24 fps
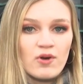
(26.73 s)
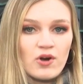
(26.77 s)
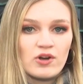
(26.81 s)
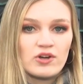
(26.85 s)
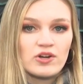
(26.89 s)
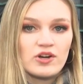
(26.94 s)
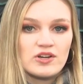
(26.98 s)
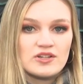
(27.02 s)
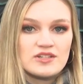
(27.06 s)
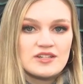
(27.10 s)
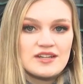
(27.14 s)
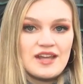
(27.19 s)

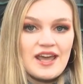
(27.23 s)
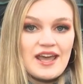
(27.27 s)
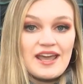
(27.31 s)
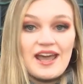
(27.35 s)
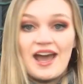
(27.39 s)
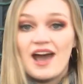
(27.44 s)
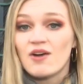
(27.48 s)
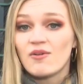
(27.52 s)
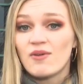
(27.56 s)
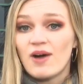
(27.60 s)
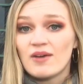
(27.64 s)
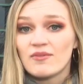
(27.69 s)
murder today.
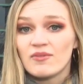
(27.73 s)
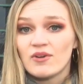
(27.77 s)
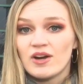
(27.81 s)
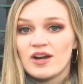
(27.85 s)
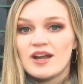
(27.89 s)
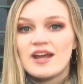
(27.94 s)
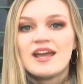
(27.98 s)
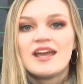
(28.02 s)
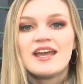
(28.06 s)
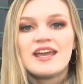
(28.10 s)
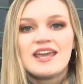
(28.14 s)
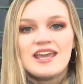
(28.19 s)
However,
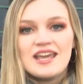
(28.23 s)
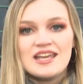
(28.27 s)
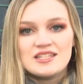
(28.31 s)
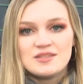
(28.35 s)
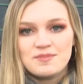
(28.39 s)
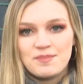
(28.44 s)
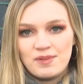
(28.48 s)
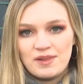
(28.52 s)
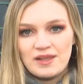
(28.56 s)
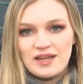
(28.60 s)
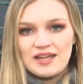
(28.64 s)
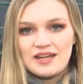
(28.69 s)

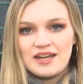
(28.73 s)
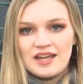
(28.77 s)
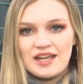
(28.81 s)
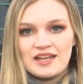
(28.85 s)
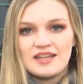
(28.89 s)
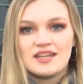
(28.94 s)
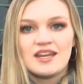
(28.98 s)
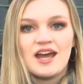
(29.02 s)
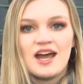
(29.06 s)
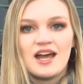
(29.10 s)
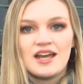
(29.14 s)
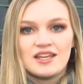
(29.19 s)
he's
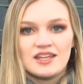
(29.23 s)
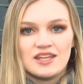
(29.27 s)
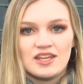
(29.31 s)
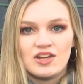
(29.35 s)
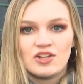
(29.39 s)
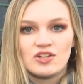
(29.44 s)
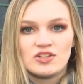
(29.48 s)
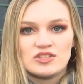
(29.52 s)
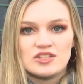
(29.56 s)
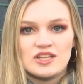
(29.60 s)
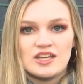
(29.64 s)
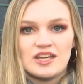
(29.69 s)
pleading not
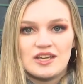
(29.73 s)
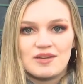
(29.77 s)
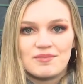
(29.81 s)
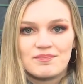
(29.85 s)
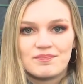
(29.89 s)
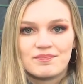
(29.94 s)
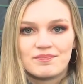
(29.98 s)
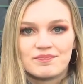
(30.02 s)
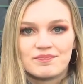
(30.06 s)
guilty.